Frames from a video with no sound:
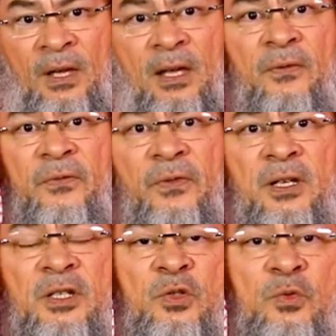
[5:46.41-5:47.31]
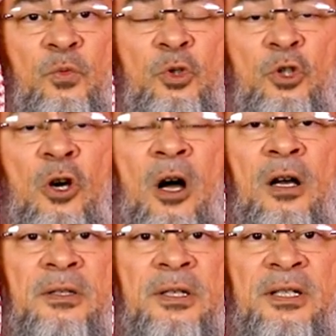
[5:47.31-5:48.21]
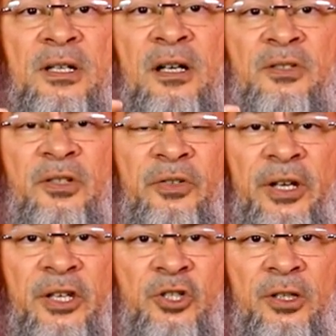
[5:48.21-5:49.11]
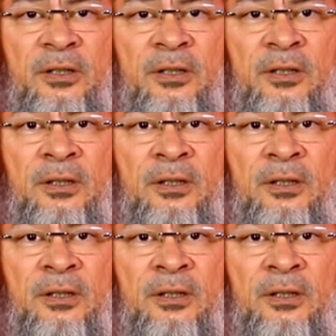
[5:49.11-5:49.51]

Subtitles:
If this would cause his concentration